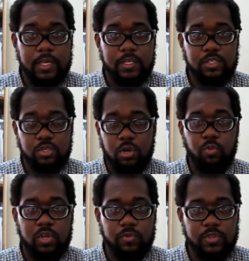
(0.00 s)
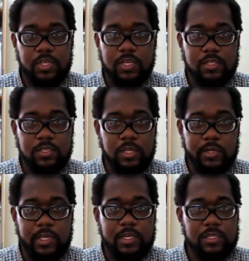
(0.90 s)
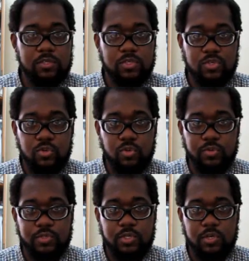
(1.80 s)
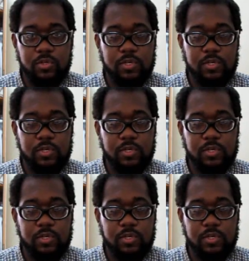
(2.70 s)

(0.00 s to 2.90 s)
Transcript: is to start working with kids. Get into the schools.